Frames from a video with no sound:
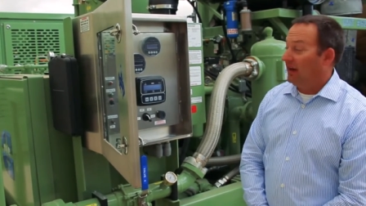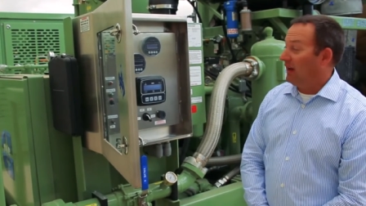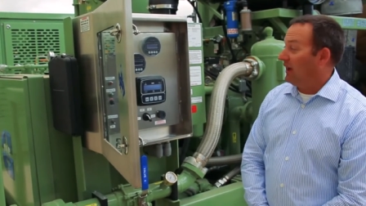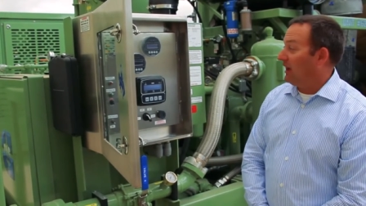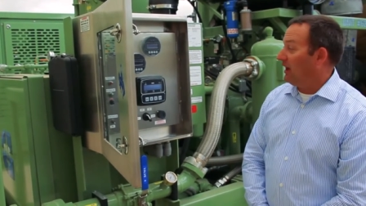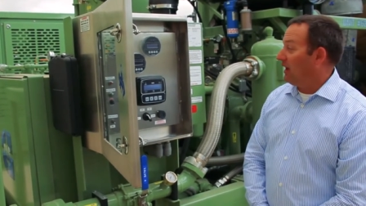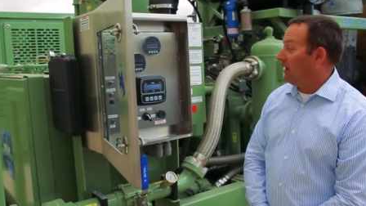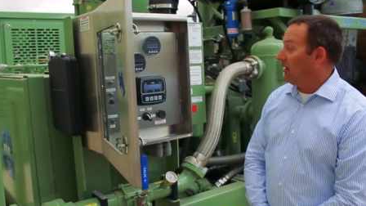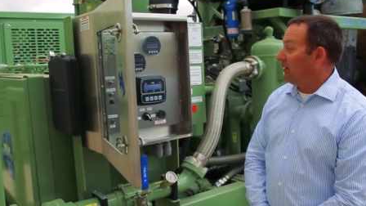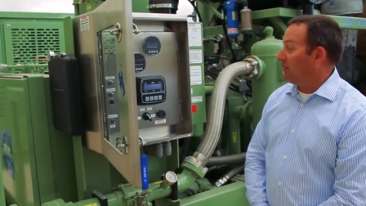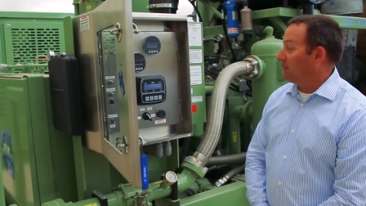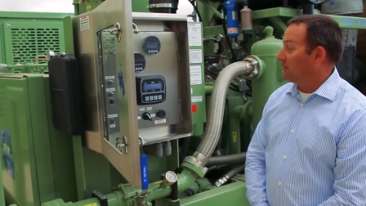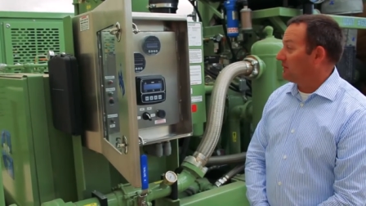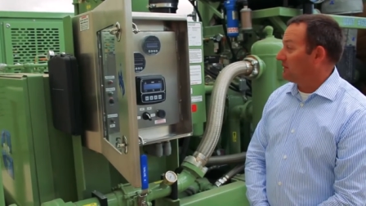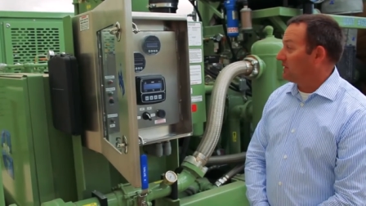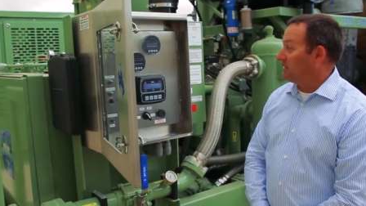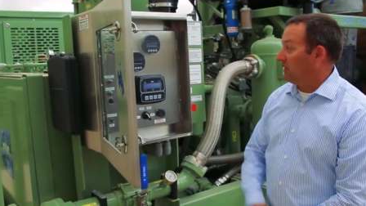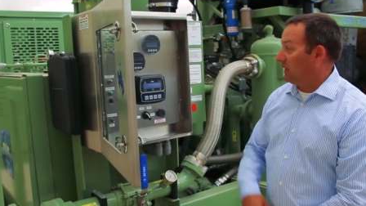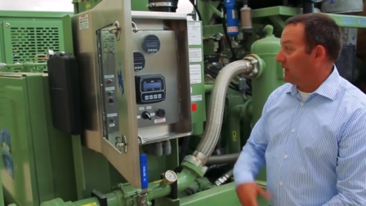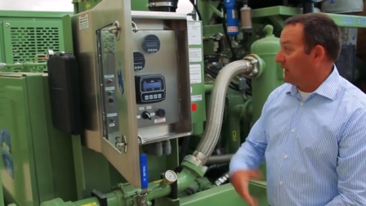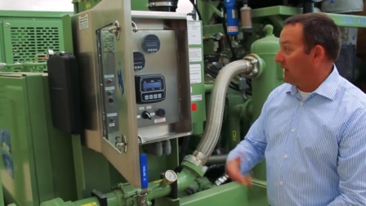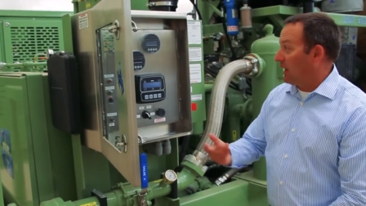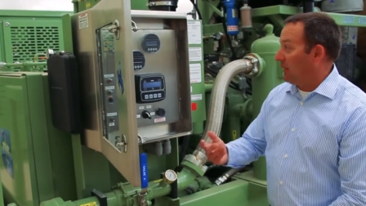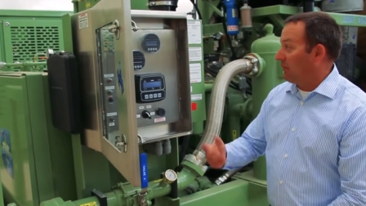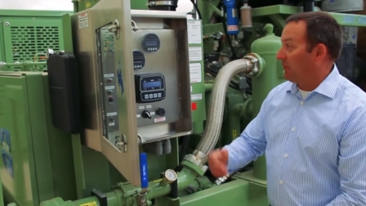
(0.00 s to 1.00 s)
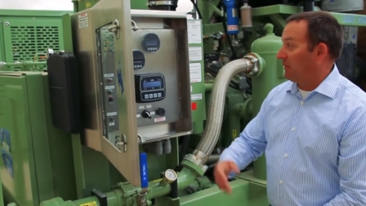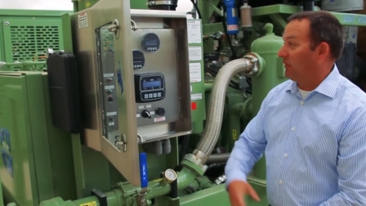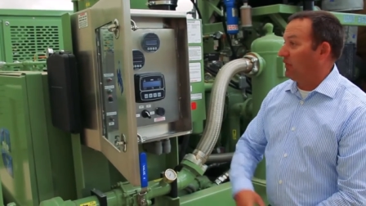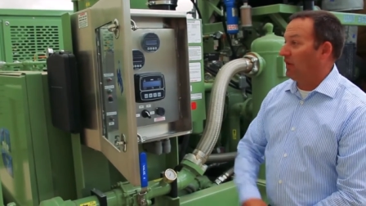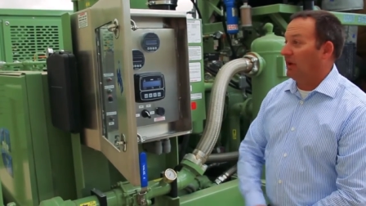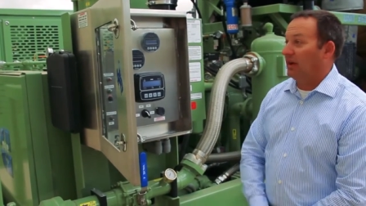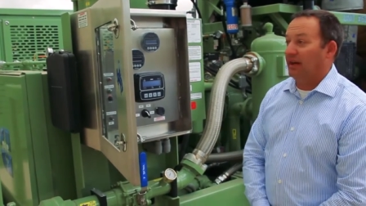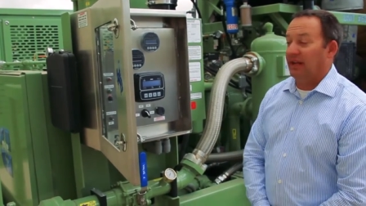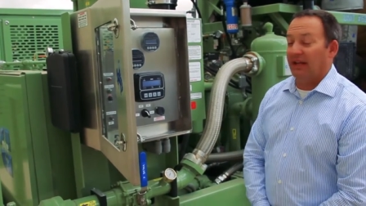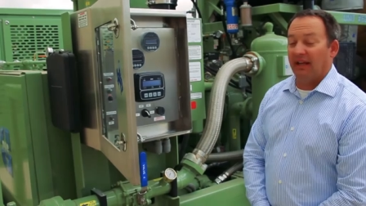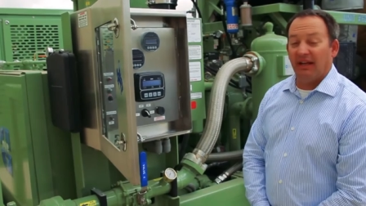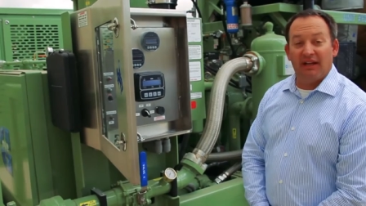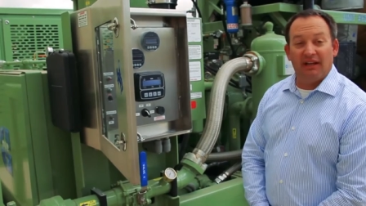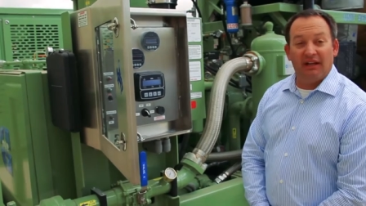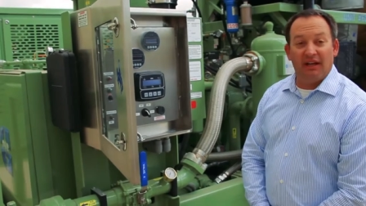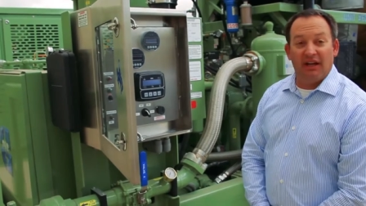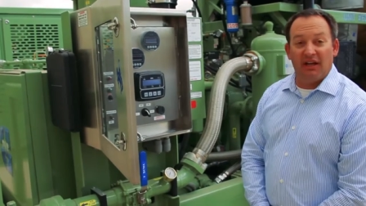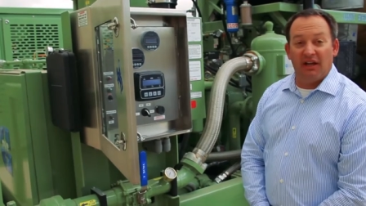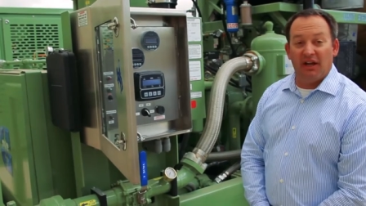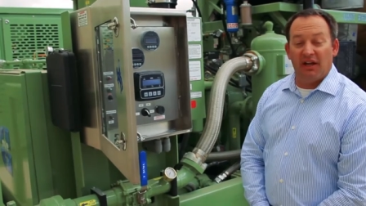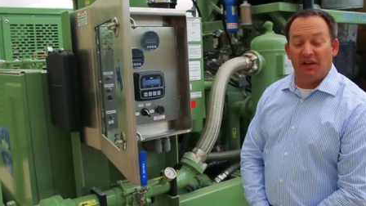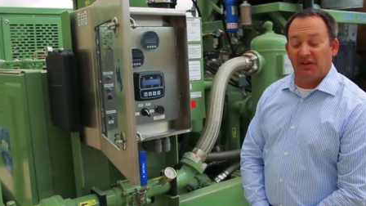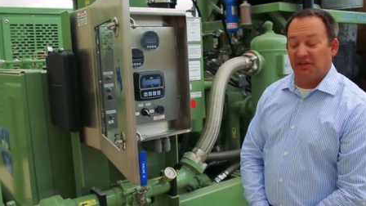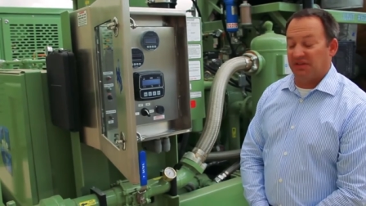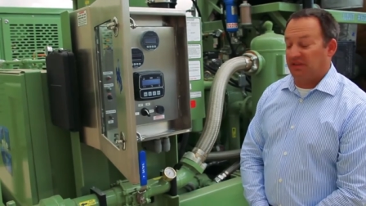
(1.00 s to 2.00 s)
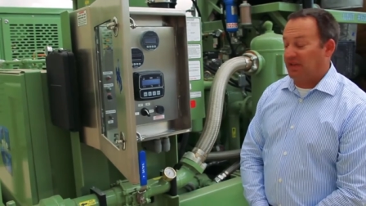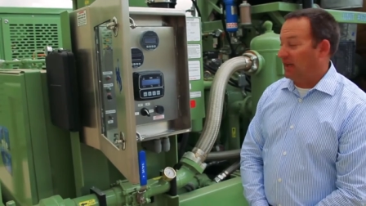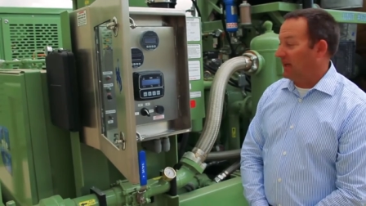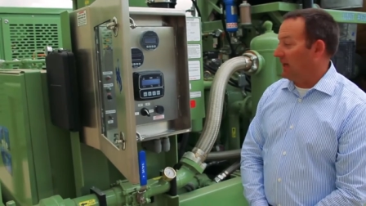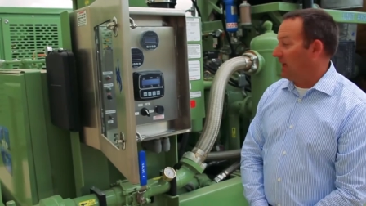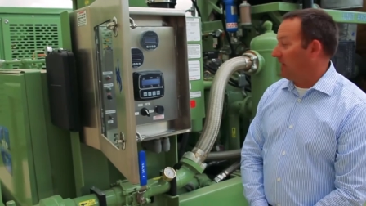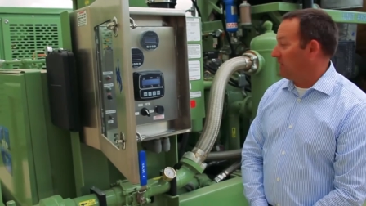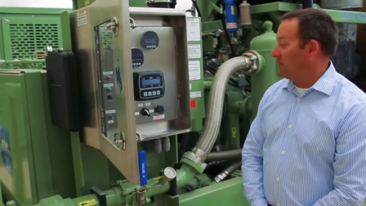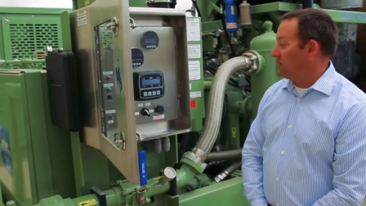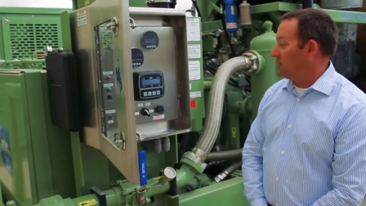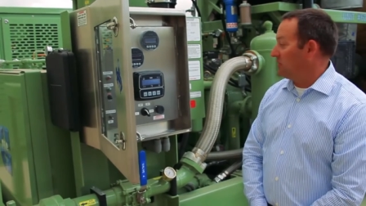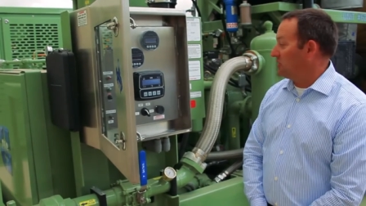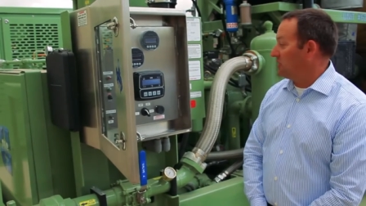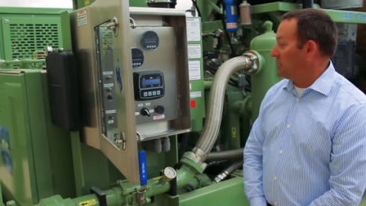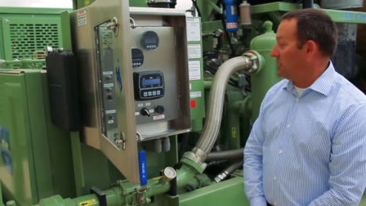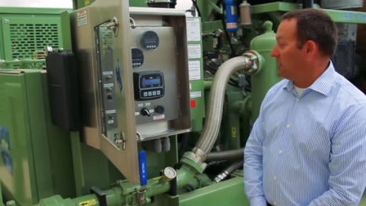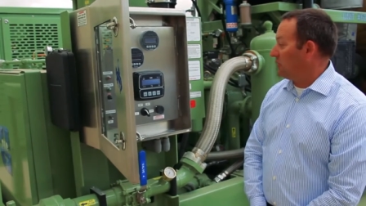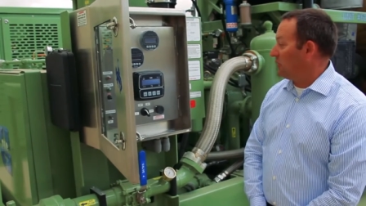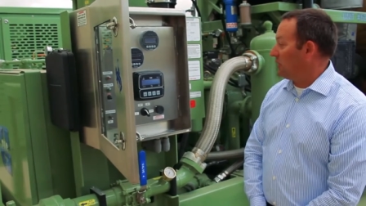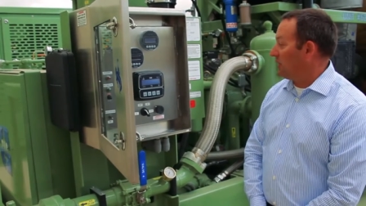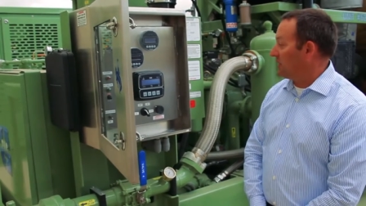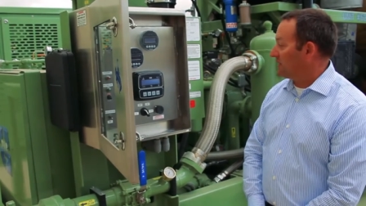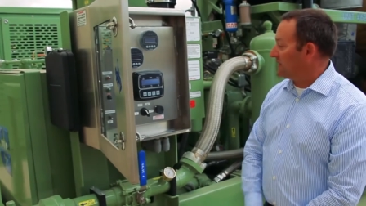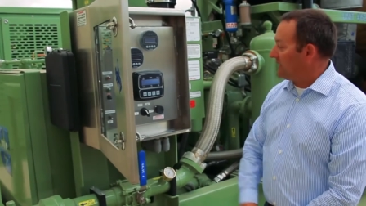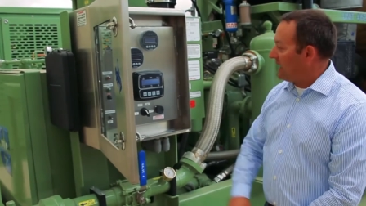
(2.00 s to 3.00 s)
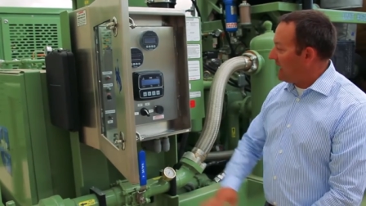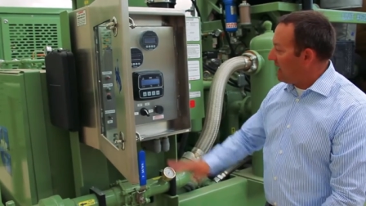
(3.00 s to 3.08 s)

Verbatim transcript: um, to get up and running and, and understand how the machine works.